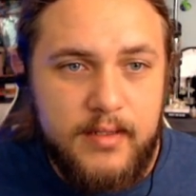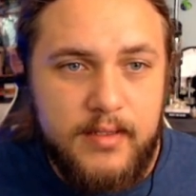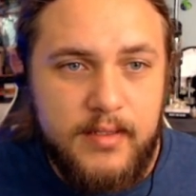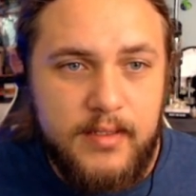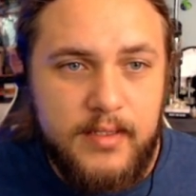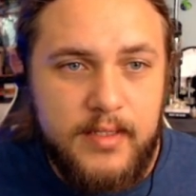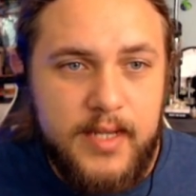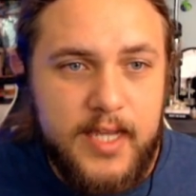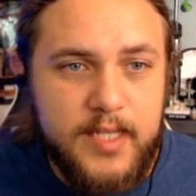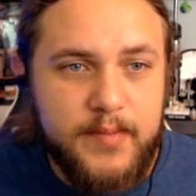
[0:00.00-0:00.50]

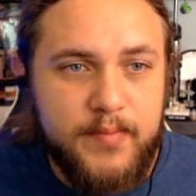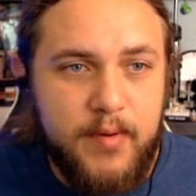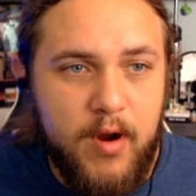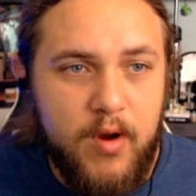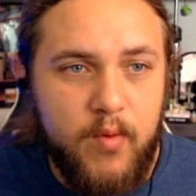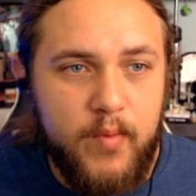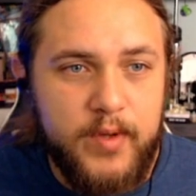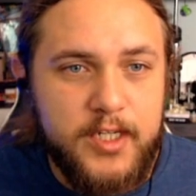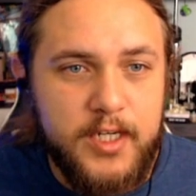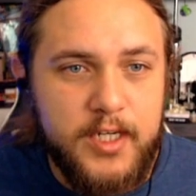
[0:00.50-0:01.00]
next
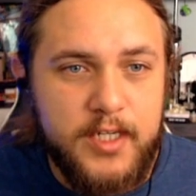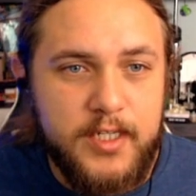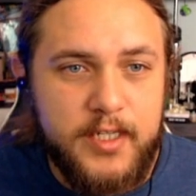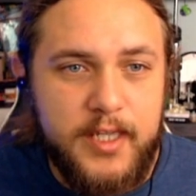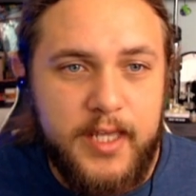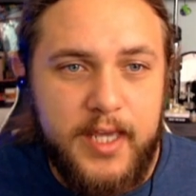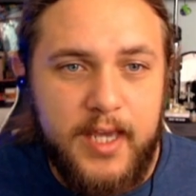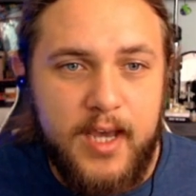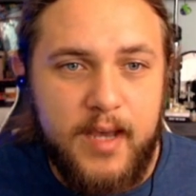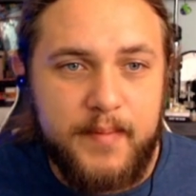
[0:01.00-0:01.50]
part, which is
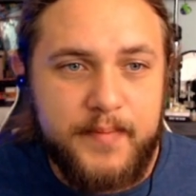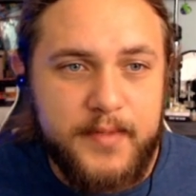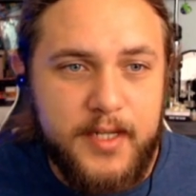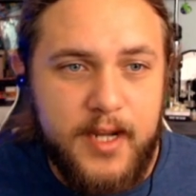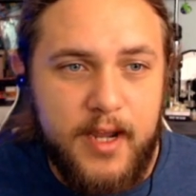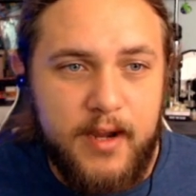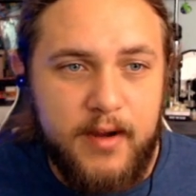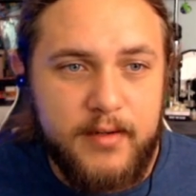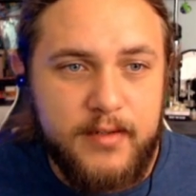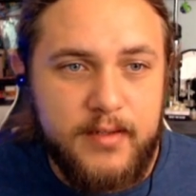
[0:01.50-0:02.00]
the
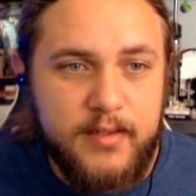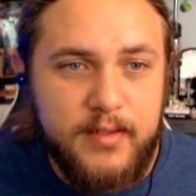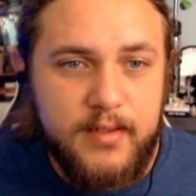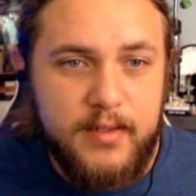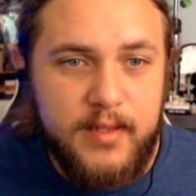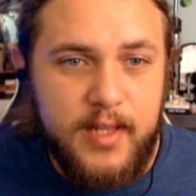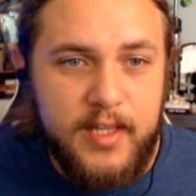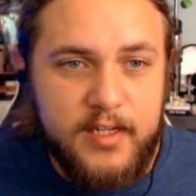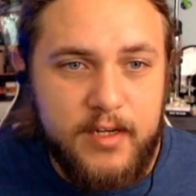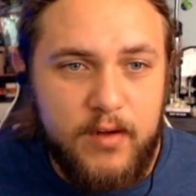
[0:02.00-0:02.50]
upstairs.
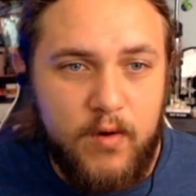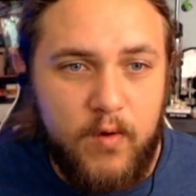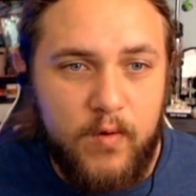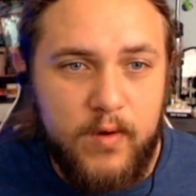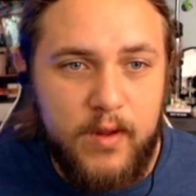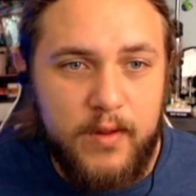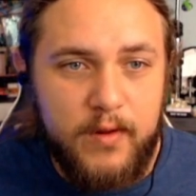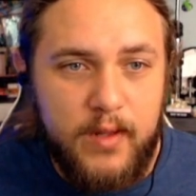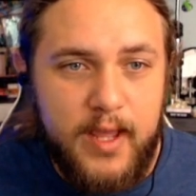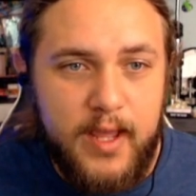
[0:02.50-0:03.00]
That's a whole
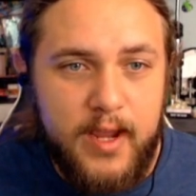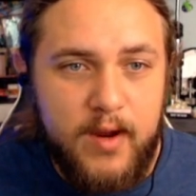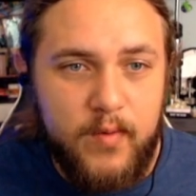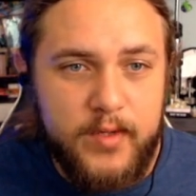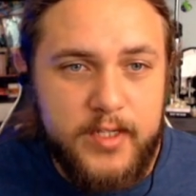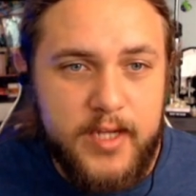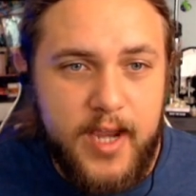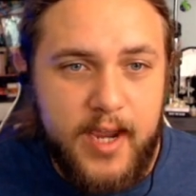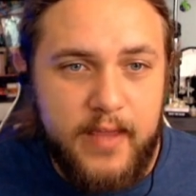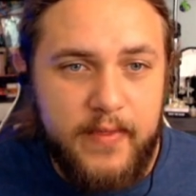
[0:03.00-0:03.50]
other layer,
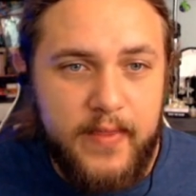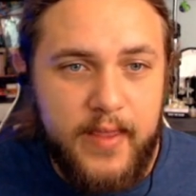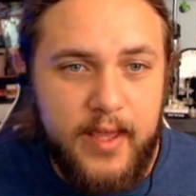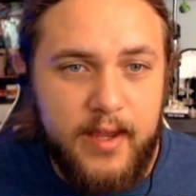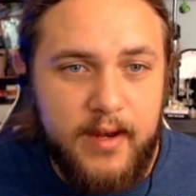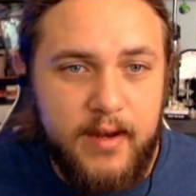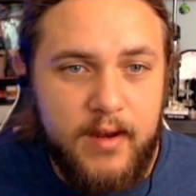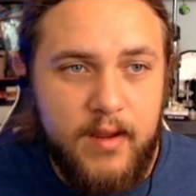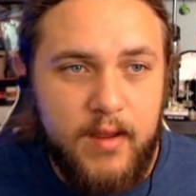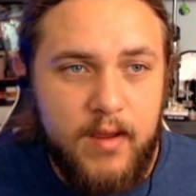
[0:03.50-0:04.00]
which I can
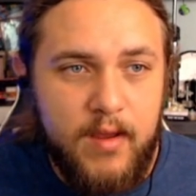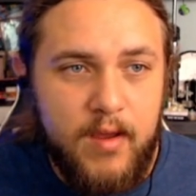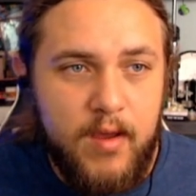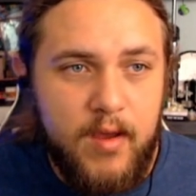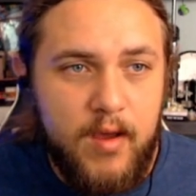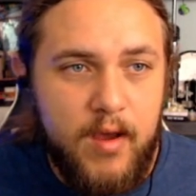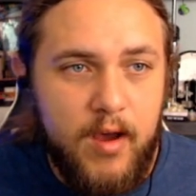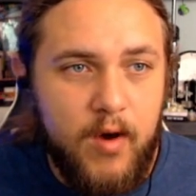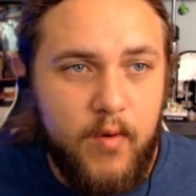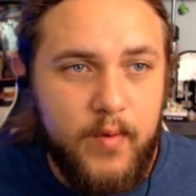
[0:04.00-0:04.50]
then
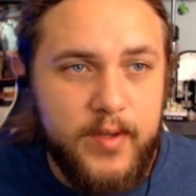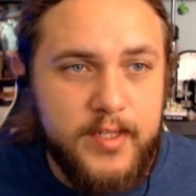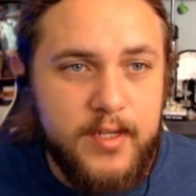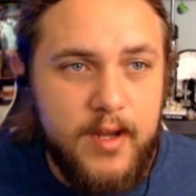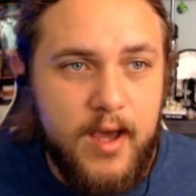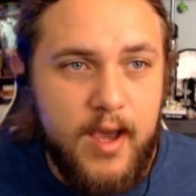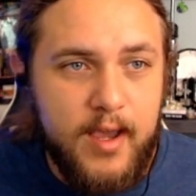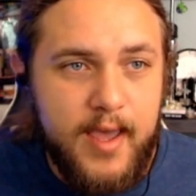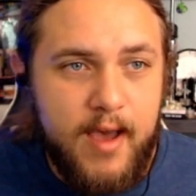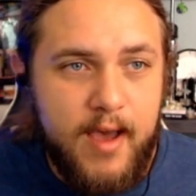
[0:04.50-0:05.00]
always
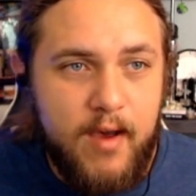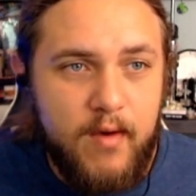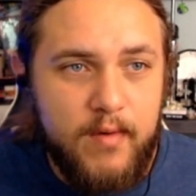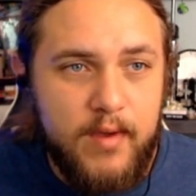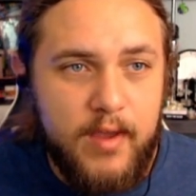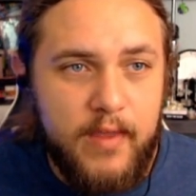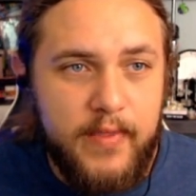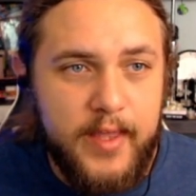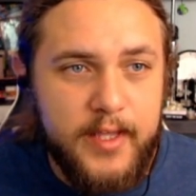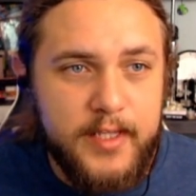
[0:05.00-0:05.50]
knock out,
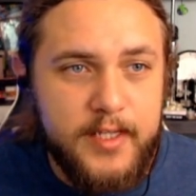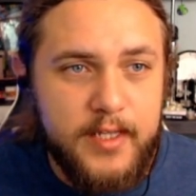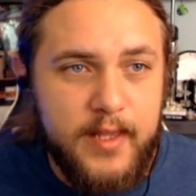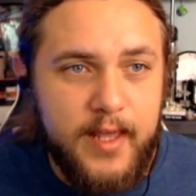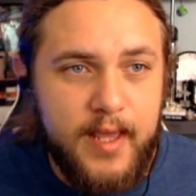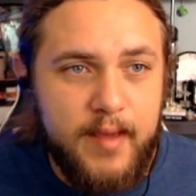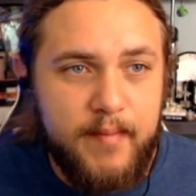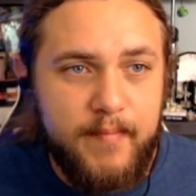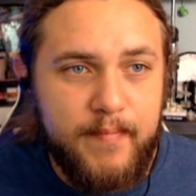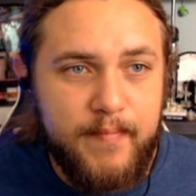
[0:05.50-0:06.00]
and then to
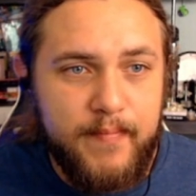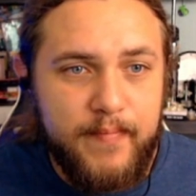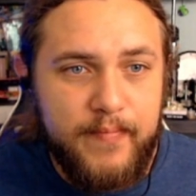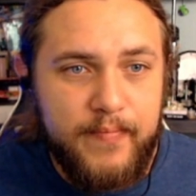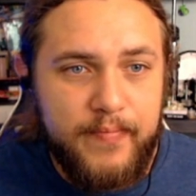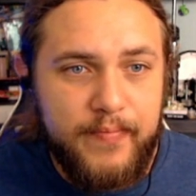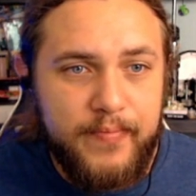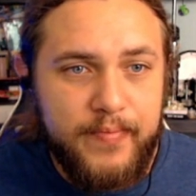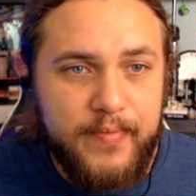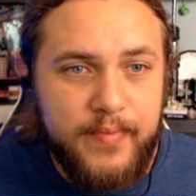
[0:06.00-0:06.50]
them
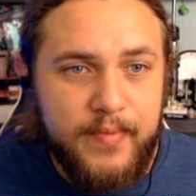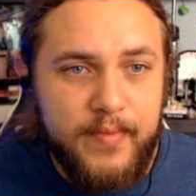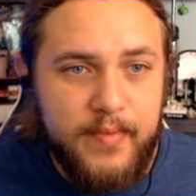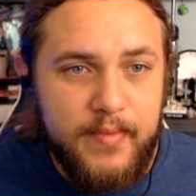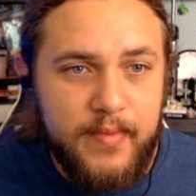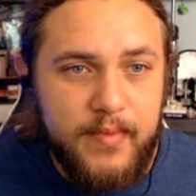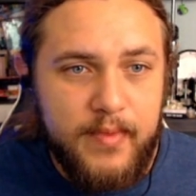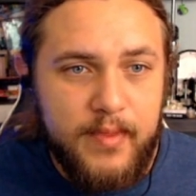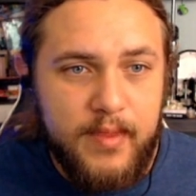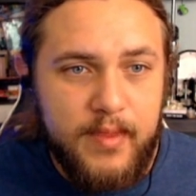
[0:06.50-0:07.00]

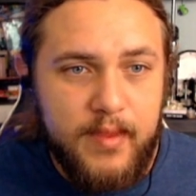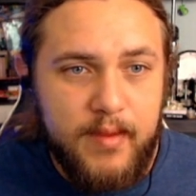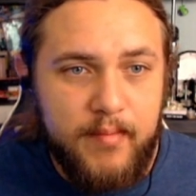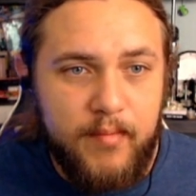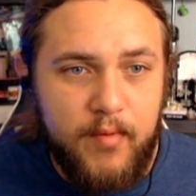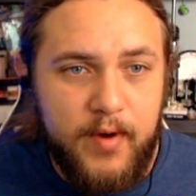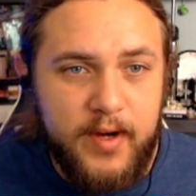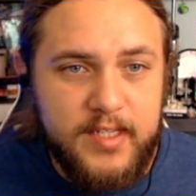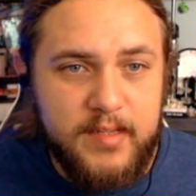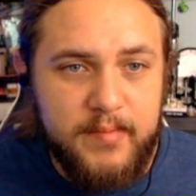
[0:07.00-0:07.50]

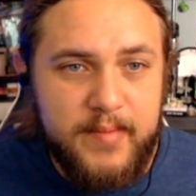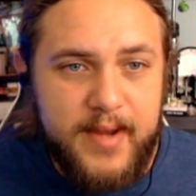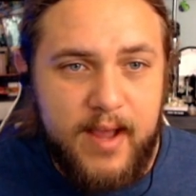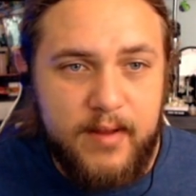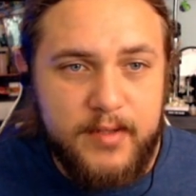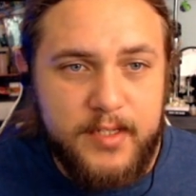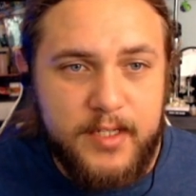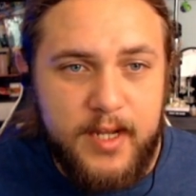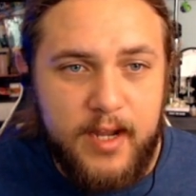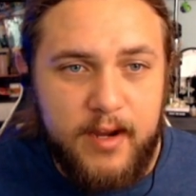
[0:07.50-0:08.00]
brings them
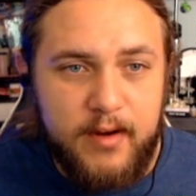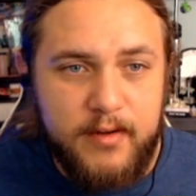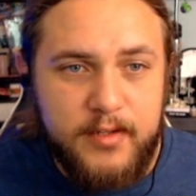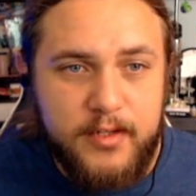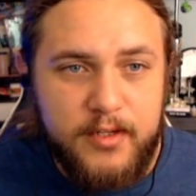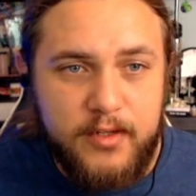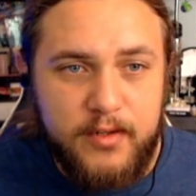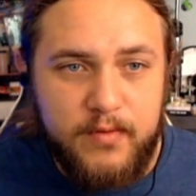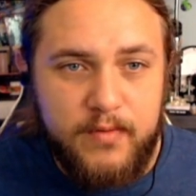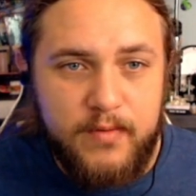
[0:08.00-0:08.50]
downstairs
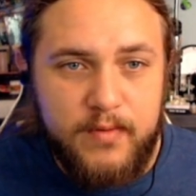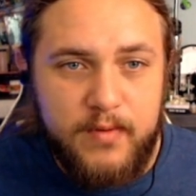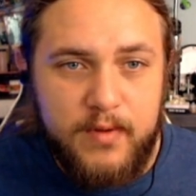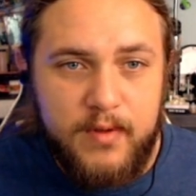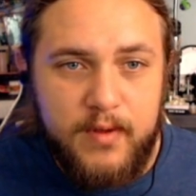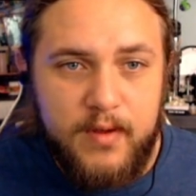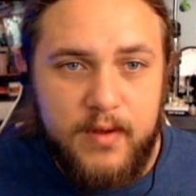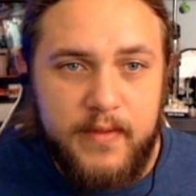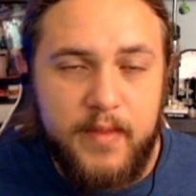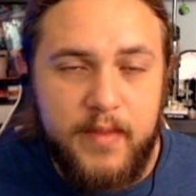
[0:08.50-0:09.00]
to
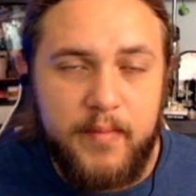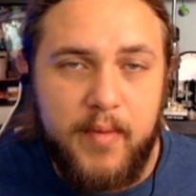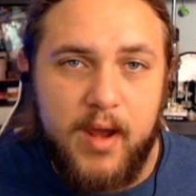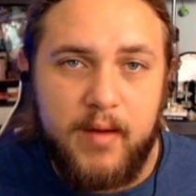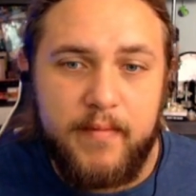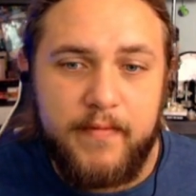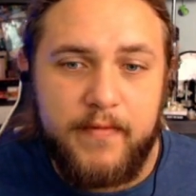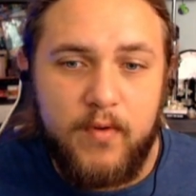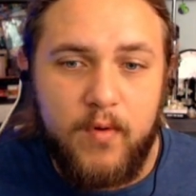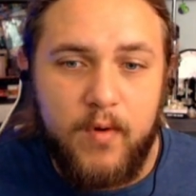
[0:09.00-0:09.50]

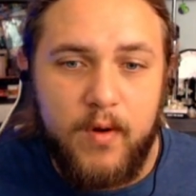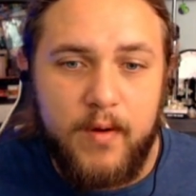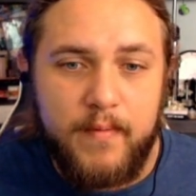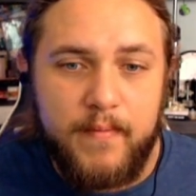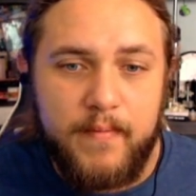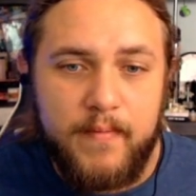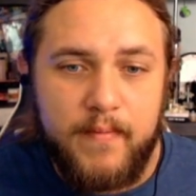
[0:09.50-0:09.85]
bottom floor.